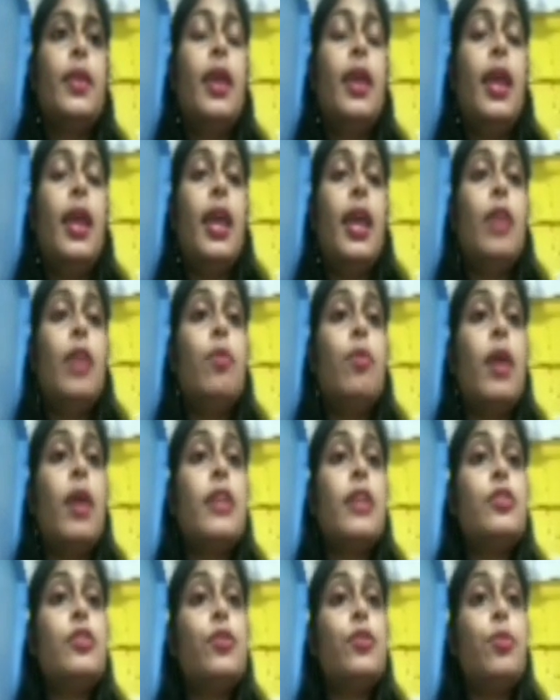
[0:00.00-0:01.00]
And
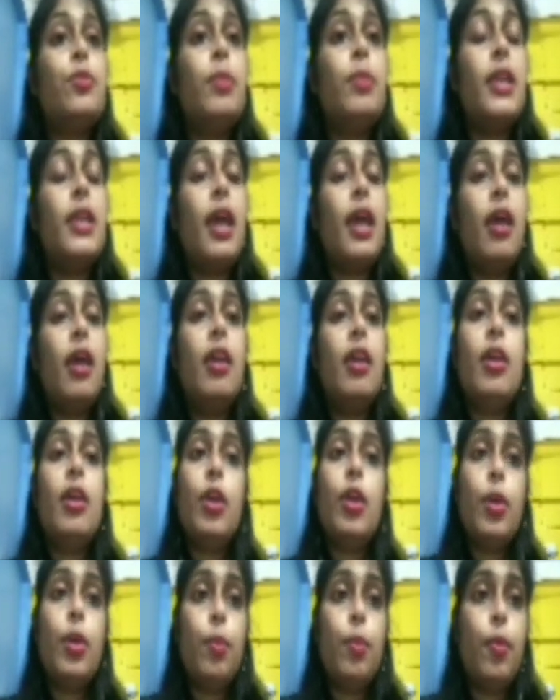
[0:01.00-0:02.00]
what should be the
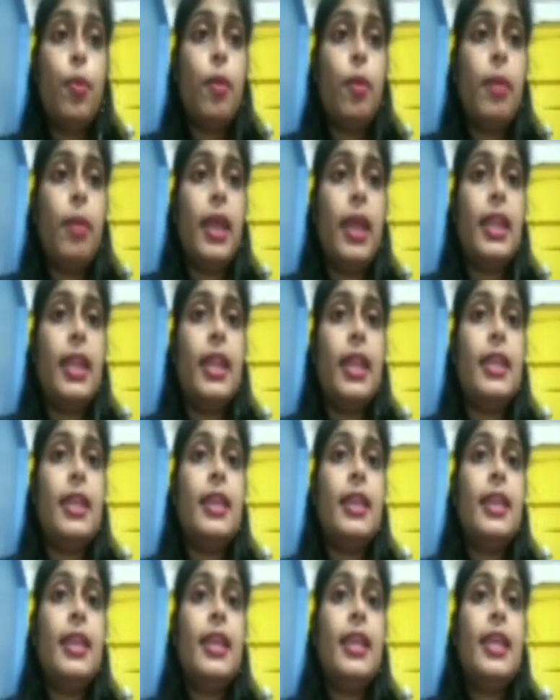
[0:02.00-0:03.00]
provided?
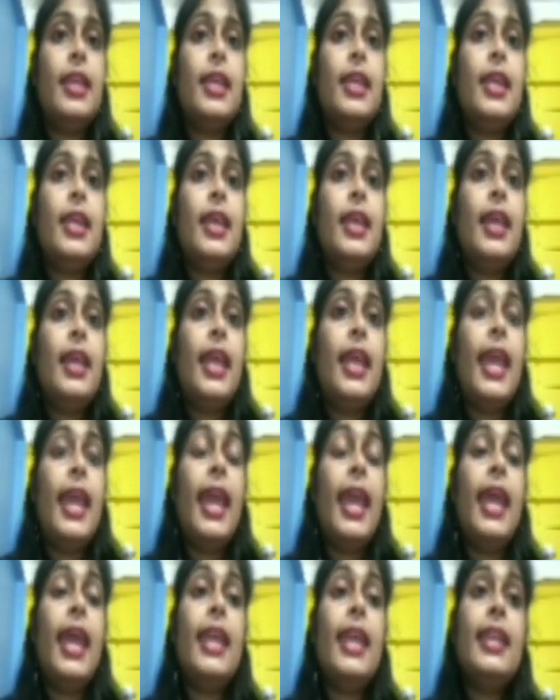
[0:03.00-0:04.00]

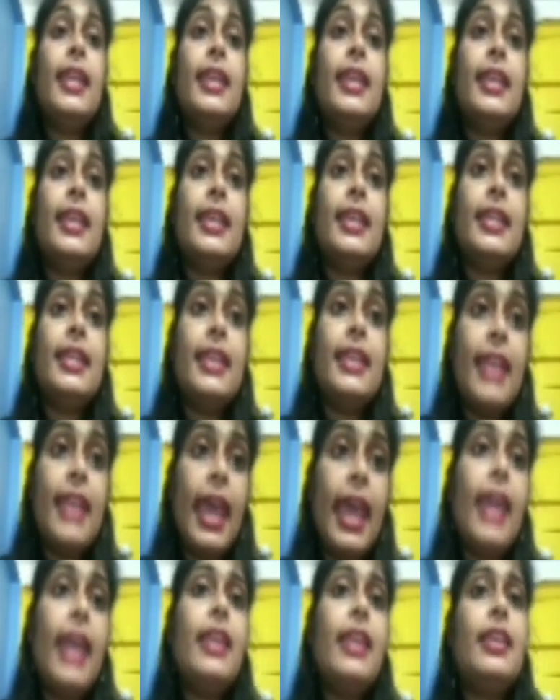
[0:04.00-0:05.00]
And
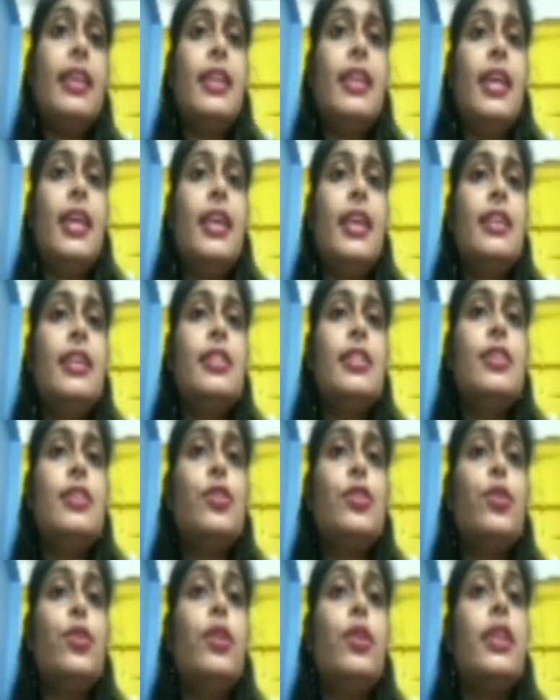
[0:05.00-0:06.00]
that thing
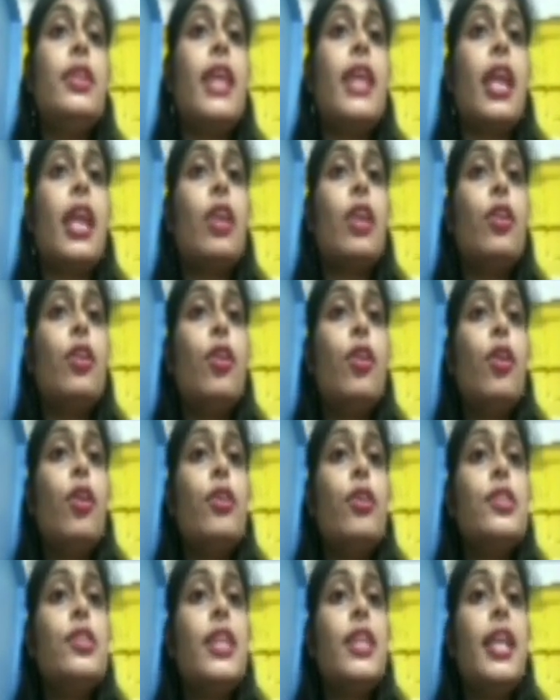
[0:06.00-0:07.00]
should
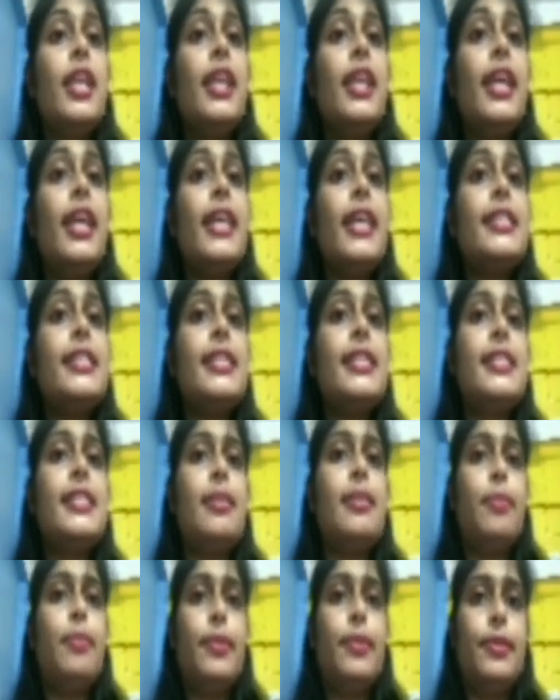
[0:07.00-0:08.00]
technologically
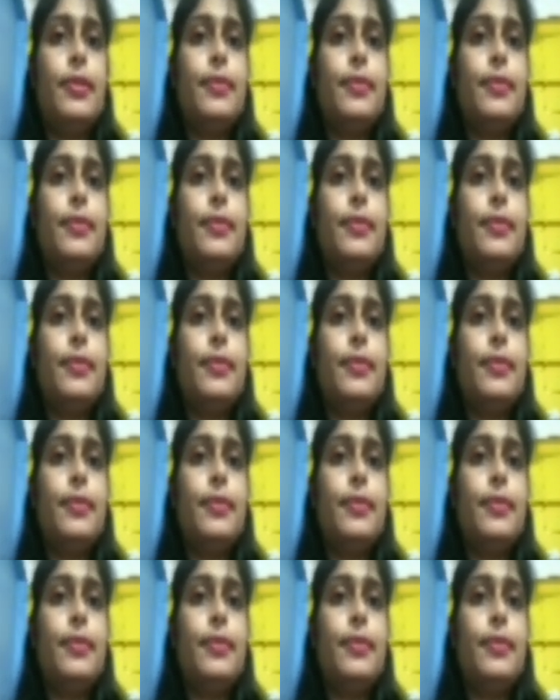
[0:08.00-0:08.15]
accessible.